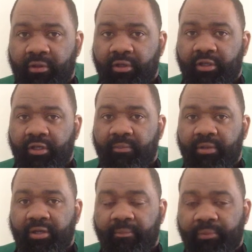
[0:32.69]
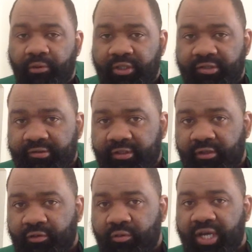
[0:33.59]
Again, man, the police
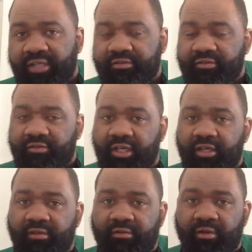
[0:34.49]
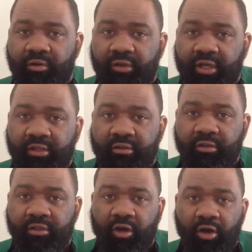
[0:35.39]
still harassing Jake. Okay?
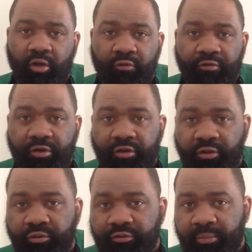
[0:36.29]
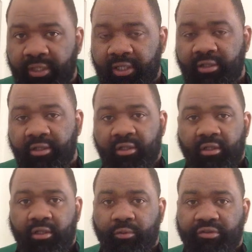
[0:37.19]
Look all over the news, man.
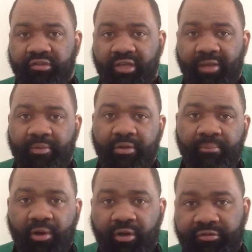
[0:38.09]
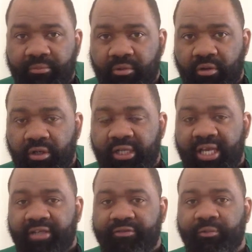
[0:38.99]
Look what just happened in Baltimore
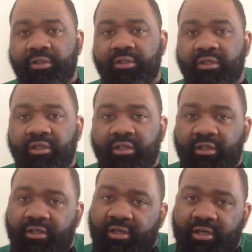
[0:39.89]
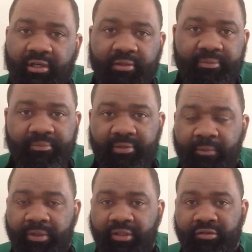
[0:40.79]
last week. Um, I
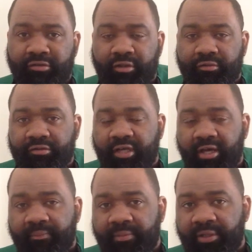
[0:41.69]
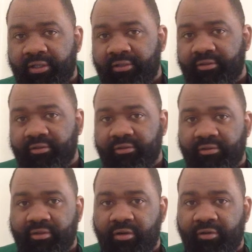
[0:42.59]
mean, it just don't stop, man.
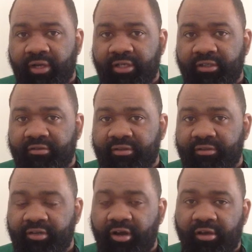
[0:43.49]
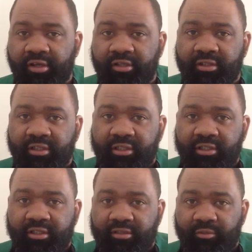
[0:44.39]
Okay? It's a target.
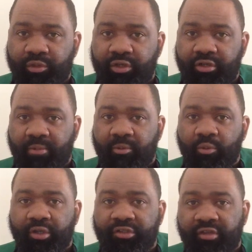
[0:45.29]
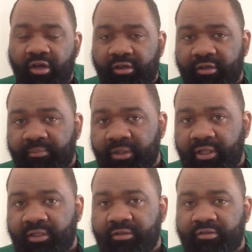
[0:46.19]
It, we the number one target,
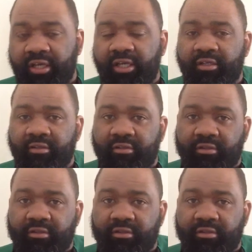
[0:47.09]
man. Jake